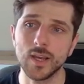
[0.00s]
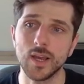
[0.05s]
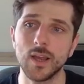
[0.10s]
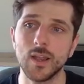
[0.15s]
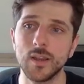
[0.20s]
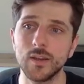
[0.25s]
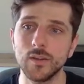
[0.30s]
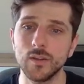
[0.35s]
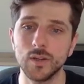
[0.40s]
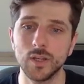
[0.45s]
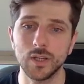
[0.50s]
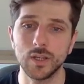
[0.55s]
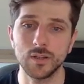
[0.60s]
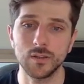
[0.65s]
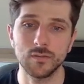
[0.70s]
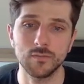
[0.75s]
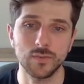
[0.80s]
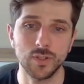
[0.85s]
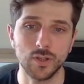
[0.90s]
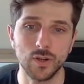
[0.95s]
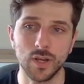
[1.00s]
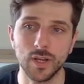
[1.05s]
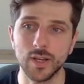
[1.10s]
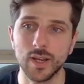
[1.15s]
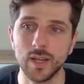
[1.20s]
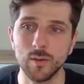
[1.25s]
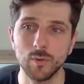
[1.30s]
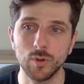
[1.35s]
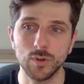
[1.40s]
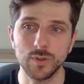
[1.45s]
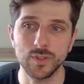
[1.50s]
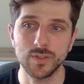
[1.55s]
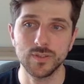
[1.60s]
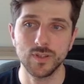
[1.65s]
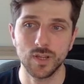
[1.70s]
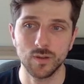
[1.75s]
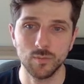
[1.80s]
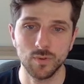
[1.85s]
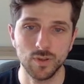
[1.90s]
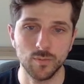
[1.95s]
and you can enable or
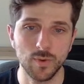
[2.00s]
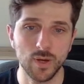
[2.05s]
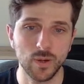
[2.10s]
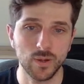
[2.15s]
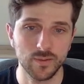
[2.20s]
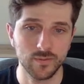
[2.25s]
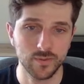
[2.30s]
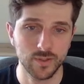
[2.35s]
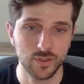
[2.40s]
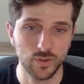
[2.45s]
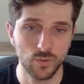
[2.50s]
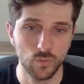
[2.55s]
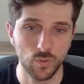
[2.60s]
disable them however you